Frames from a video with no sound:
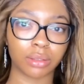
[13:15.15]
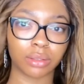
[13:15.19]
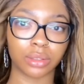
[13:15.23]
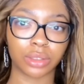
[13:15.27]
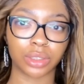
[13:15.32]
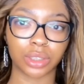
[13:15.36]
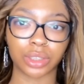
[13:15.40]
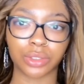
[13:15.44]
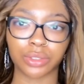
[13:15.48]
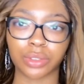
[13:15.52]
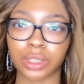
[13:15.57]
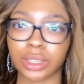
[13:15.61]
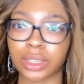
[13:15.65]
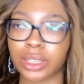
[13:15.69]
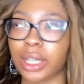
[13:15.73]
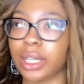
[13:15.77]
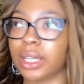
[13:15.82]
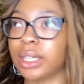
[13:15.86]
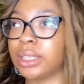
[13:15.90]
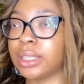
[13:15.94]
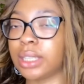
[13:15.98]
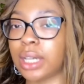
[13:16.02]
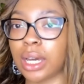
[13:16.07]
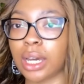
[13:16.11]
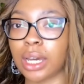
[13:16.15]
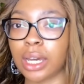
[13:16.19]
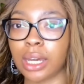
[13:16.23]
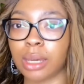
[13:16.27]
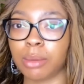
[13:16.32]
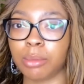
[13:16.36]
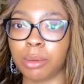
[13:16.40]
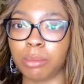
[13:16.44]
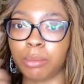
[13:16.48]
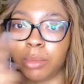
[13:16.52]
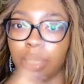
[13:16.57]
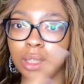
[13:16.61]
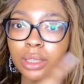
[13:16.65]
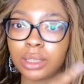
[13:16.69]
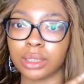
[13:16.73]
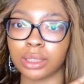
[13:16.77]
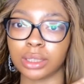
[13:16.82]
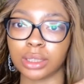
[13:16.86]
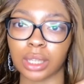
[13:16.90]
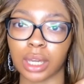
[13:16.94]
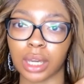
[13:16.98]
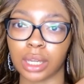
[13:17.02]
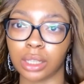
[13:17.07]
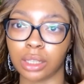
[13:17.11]
just for the sake of time and make this
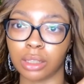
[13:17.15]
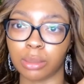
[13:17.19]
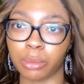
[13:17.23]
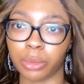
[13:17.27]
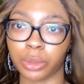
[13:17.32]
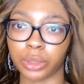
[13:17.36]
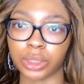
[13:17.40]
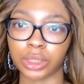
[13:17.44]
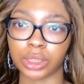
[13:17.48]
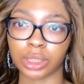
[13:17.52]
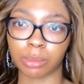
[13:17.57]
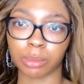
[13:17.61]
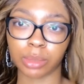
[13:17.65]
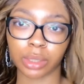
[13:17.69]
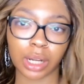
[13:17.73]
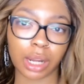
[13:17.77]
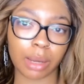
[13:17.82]
side look more similar.